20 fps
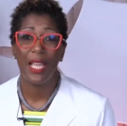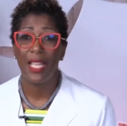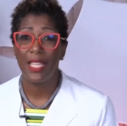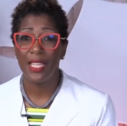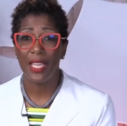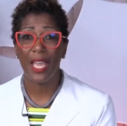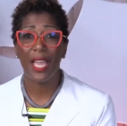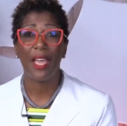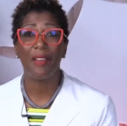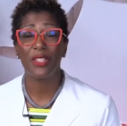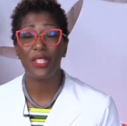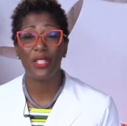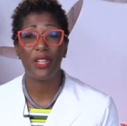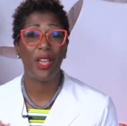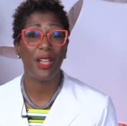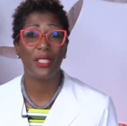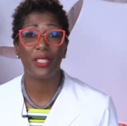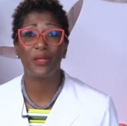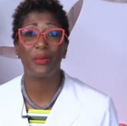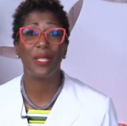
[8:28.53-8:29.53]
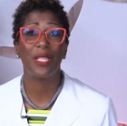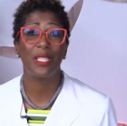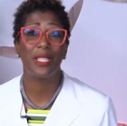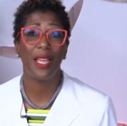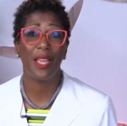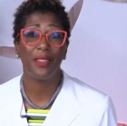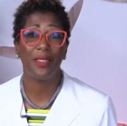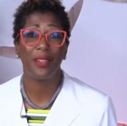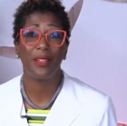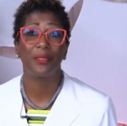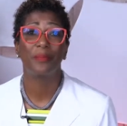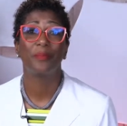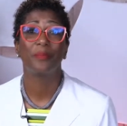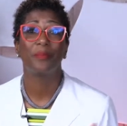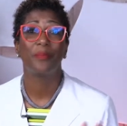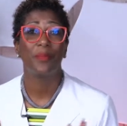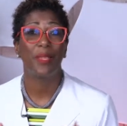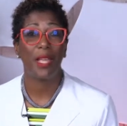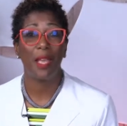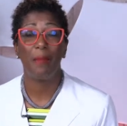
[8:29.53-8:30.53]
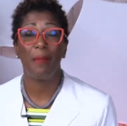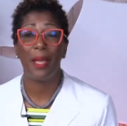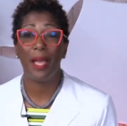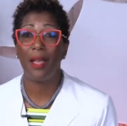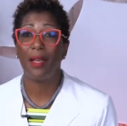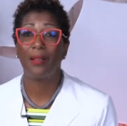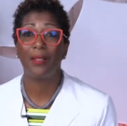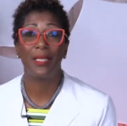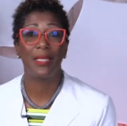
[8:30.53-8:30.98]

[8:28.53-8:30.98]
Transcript: You have to talk to each other about,